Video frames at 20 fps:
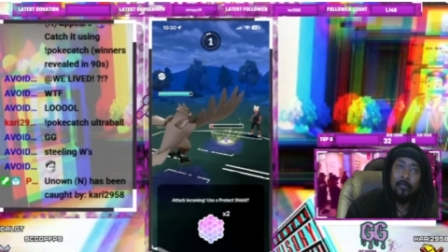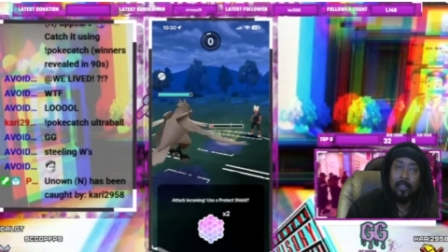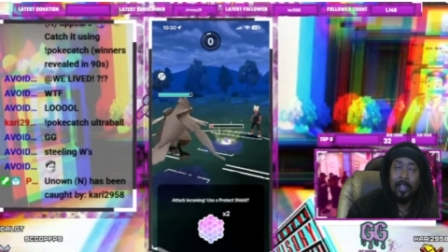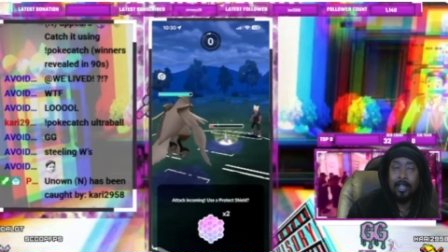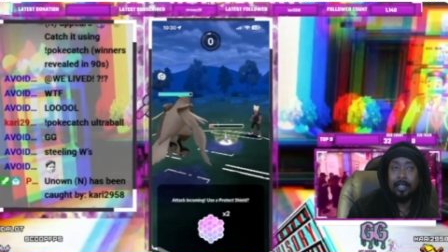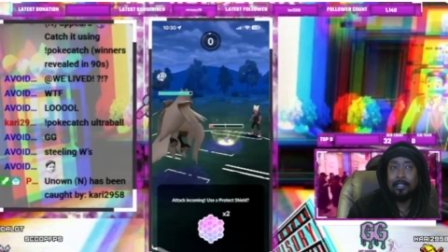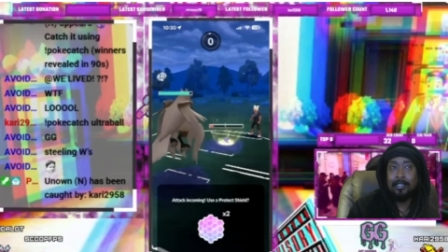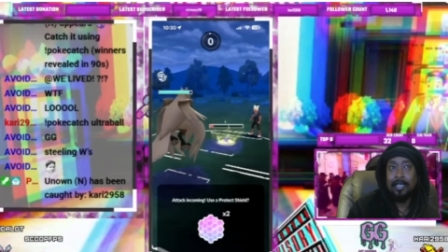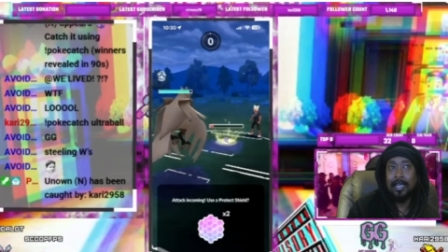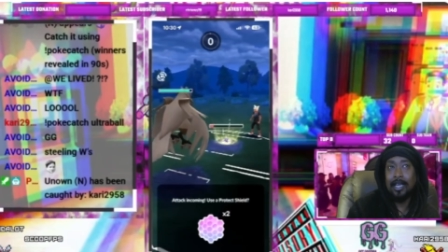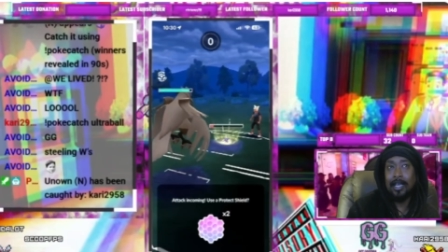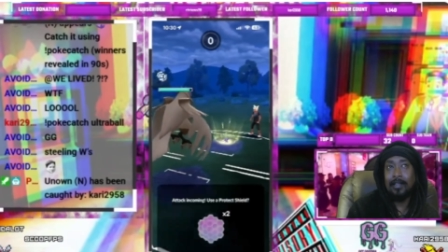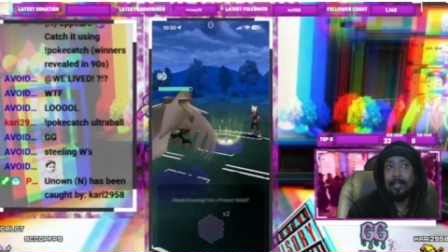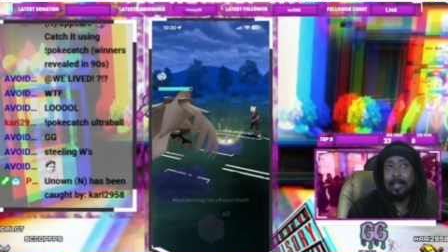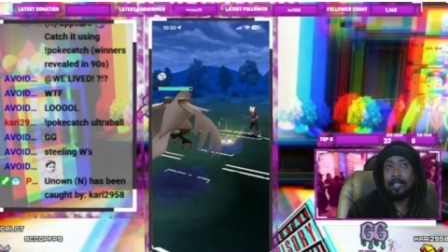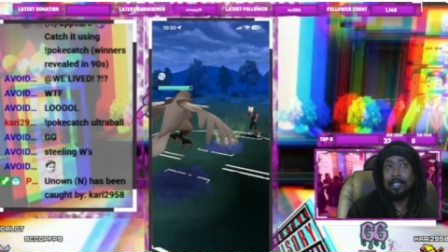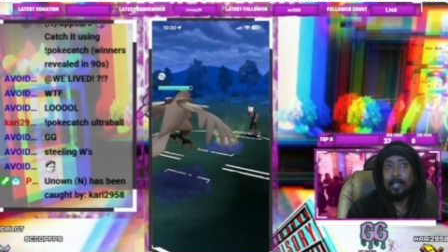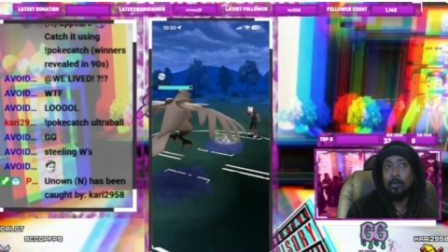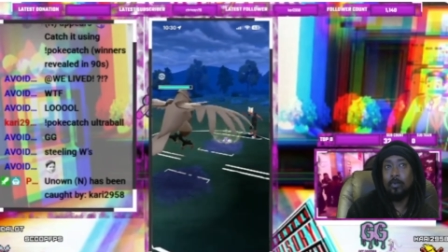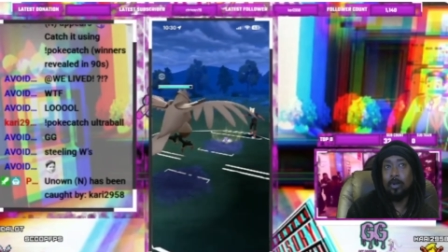They say
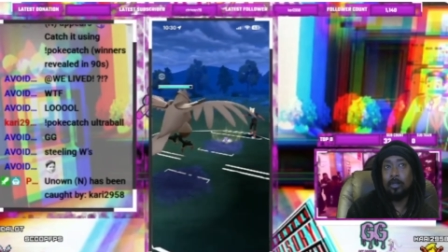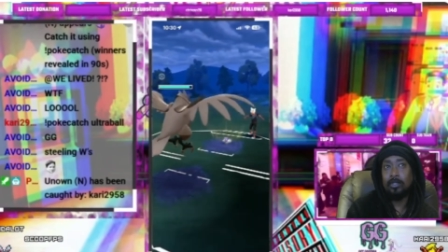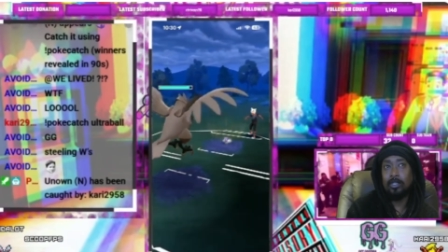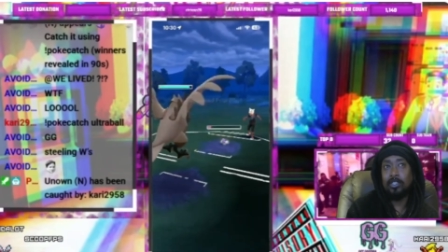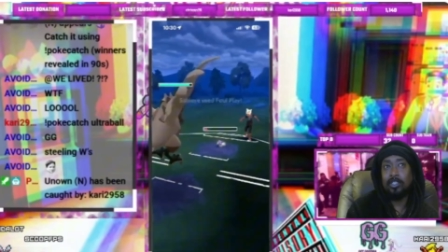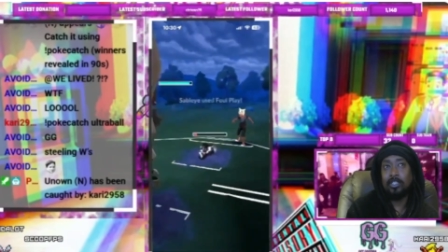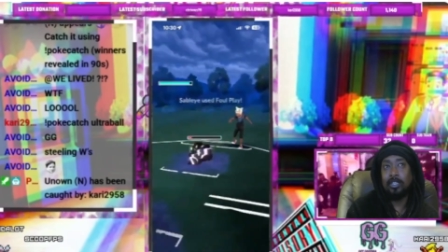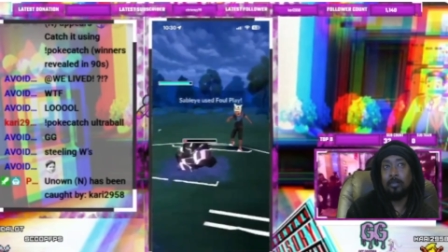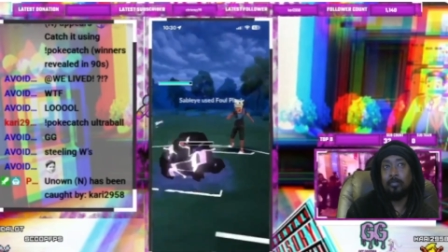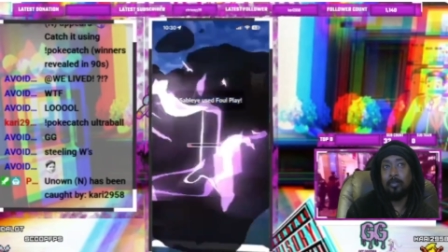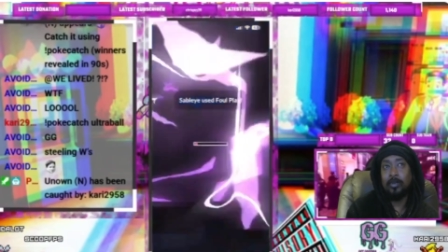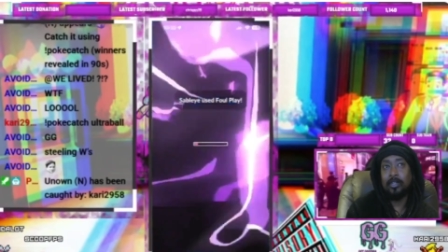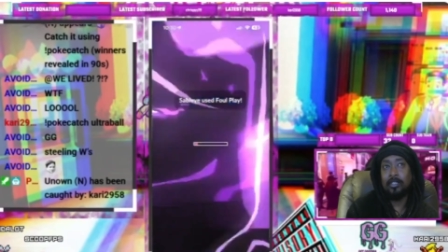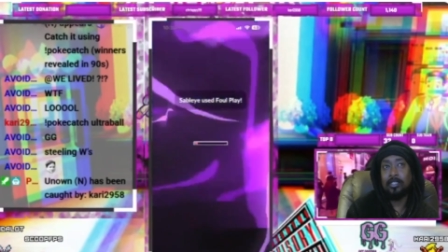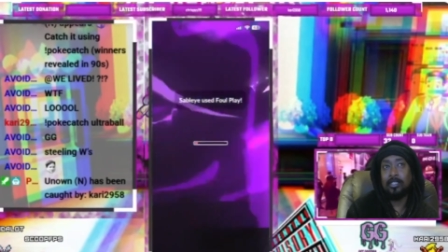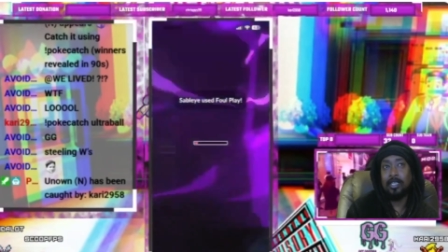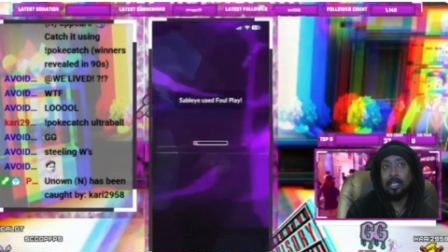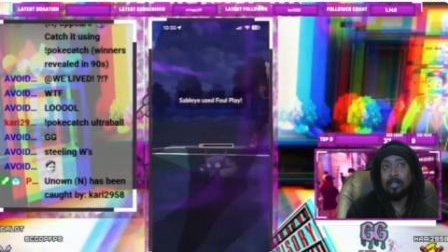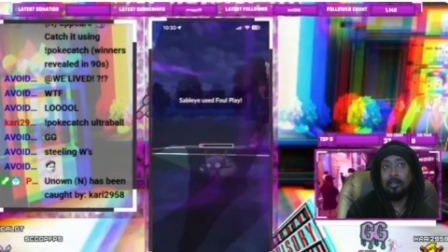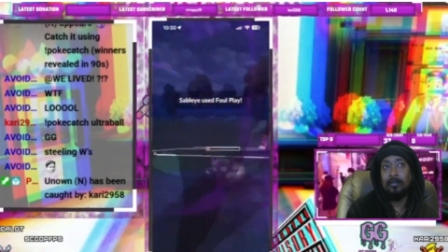that they want the chip
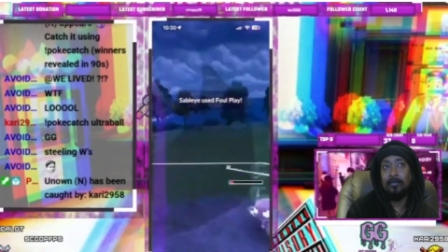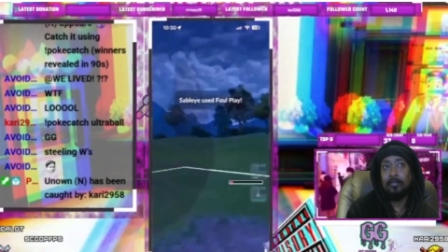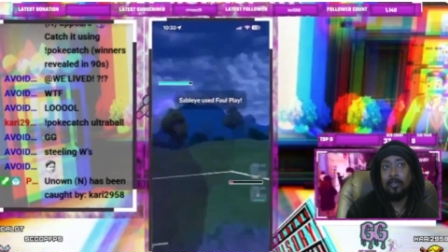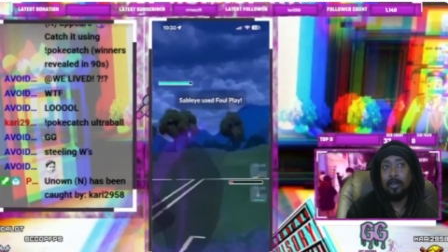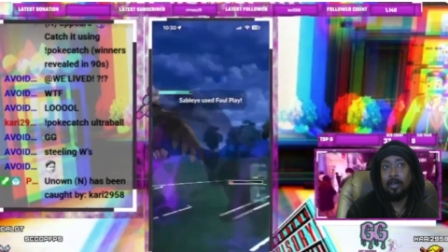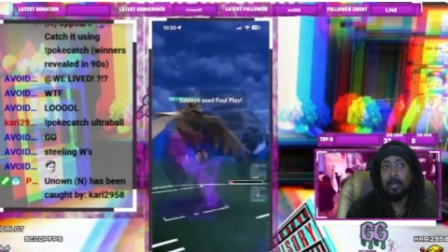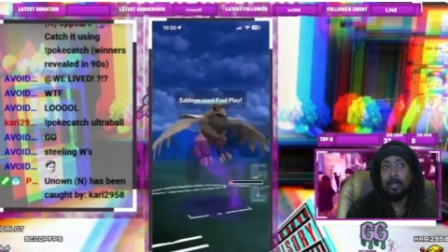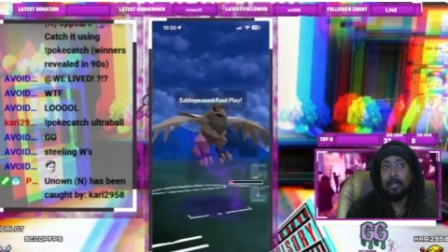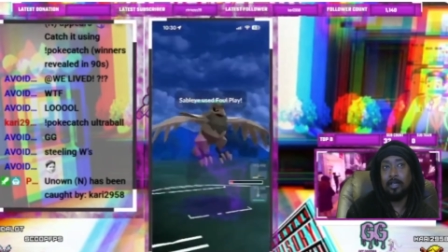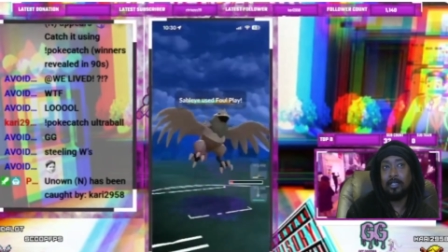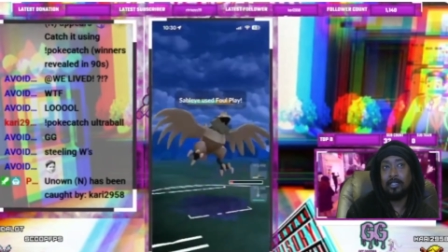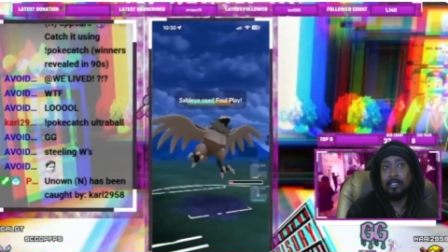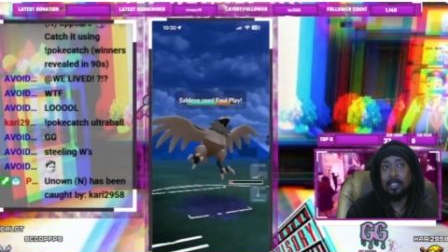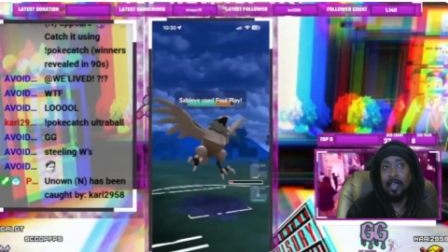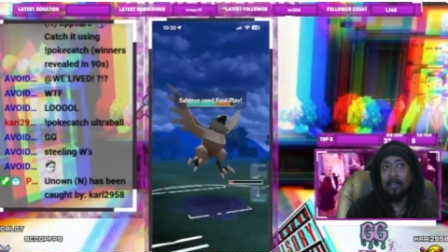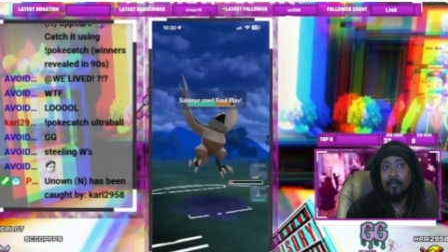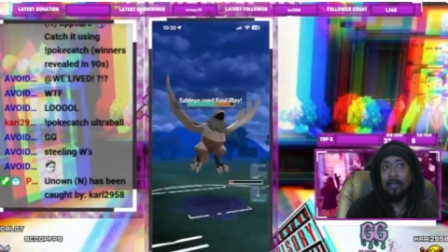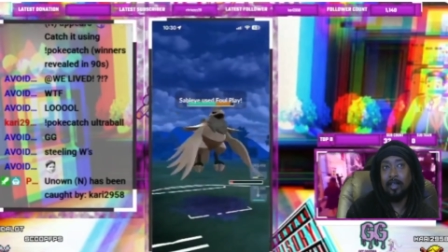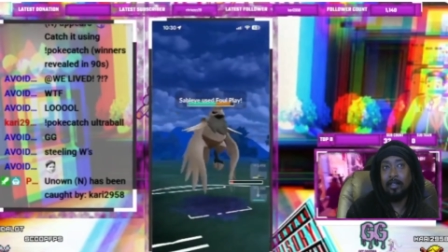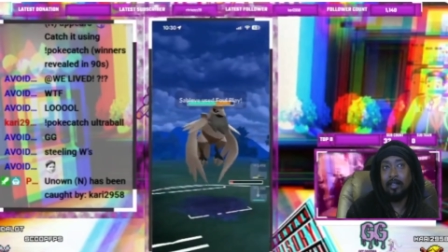instead of
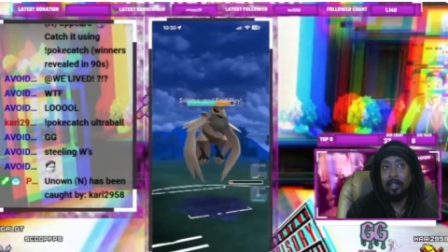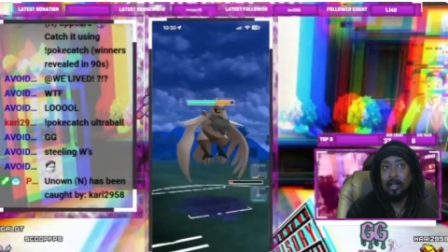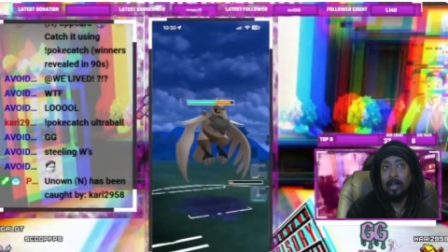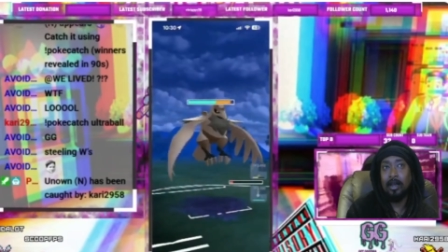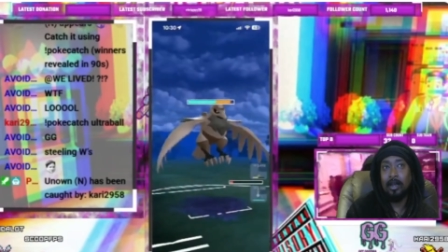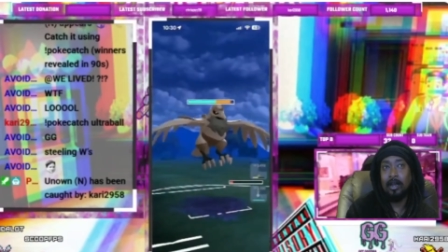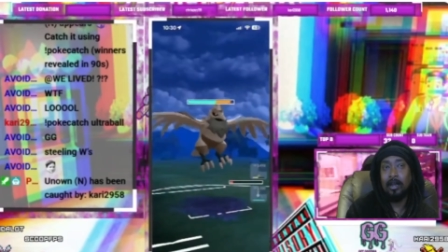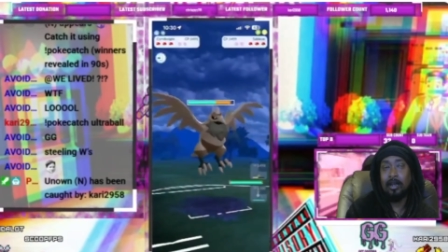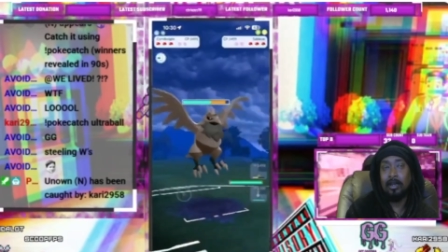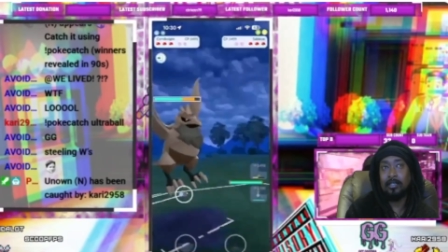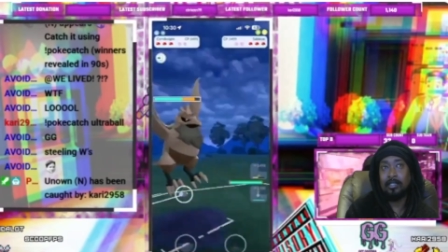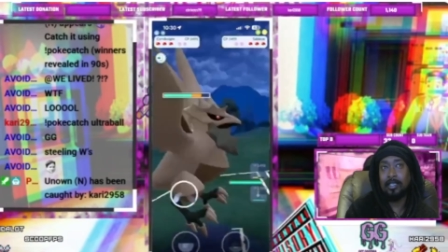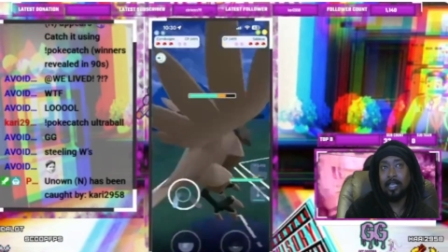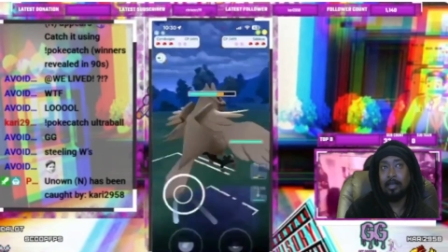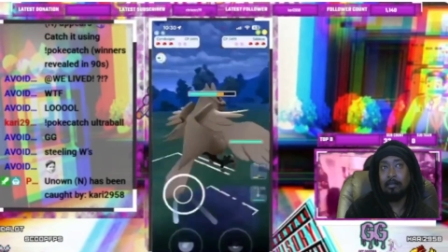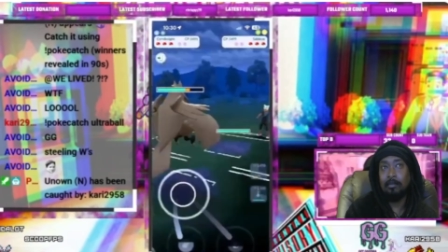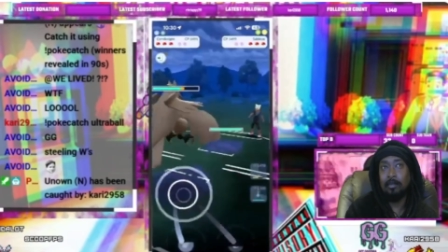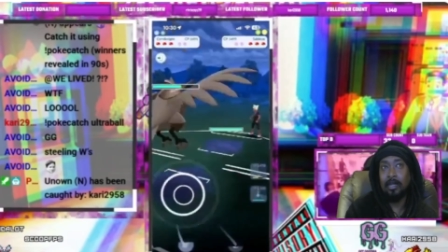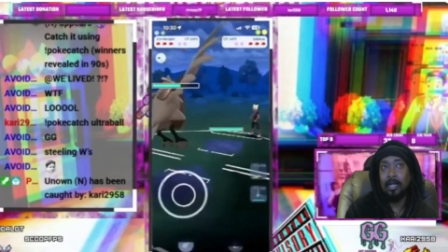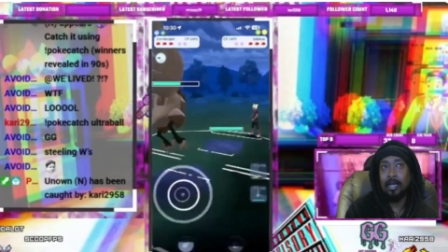saving their
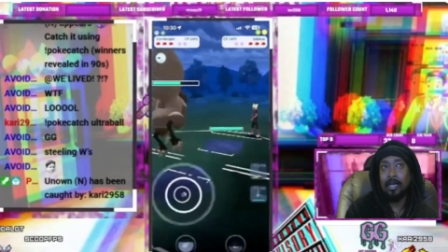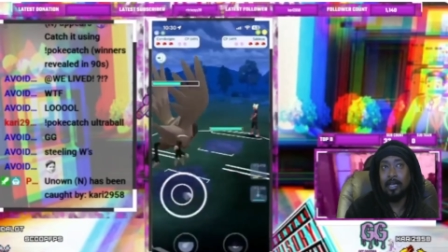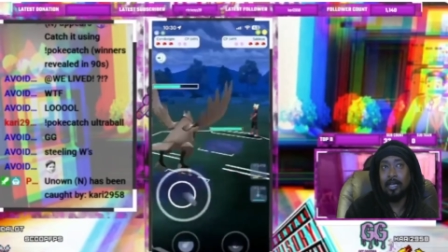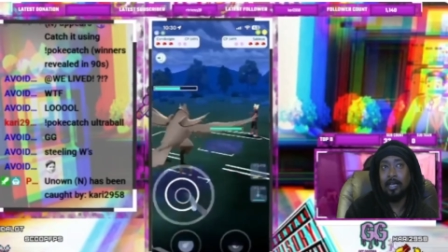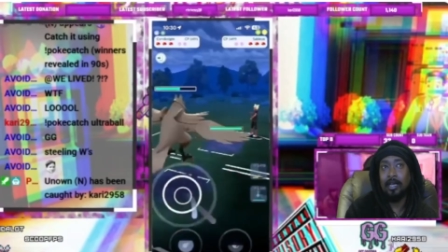Sableye,